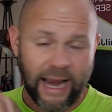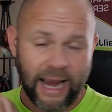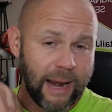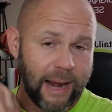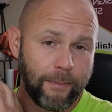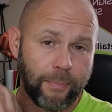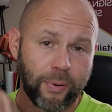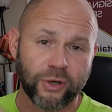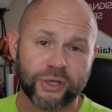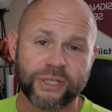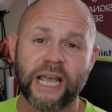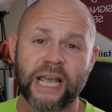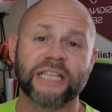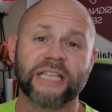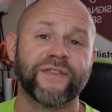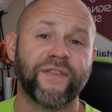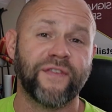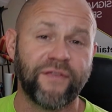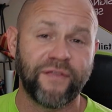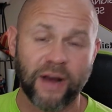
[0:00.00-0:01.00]
It
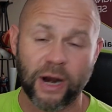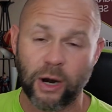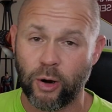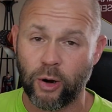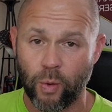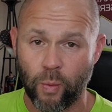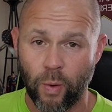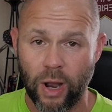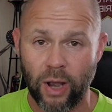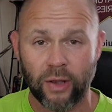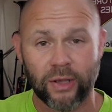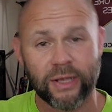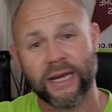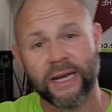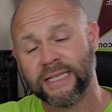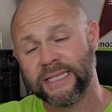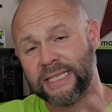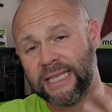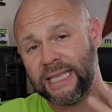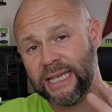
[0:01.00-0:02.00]
protects very well.
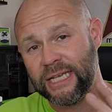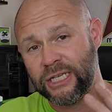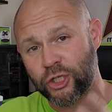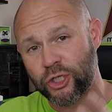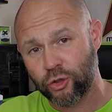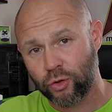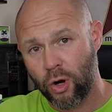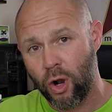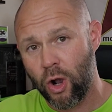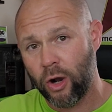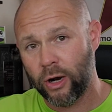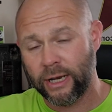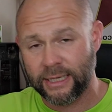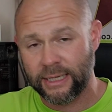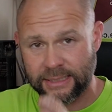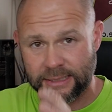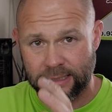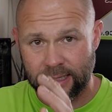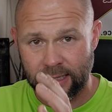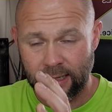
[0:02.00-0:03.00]
It is the
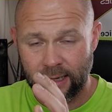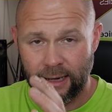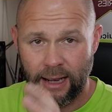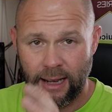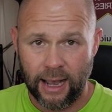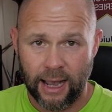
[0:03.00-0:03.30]
strongest